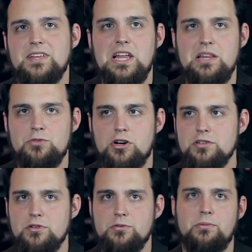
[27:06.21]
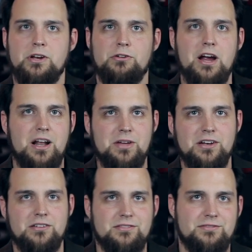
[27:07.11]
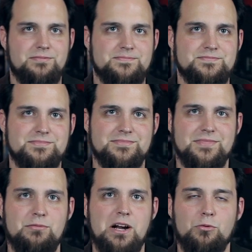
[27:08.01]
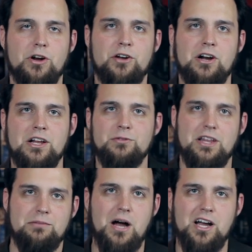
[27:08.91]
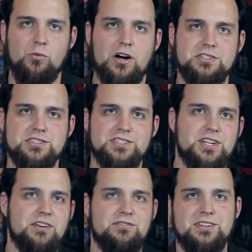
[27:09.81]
Now, helium dirigibles would have been great. I mean, yeah, everybody running around in like pocket watches and stuff.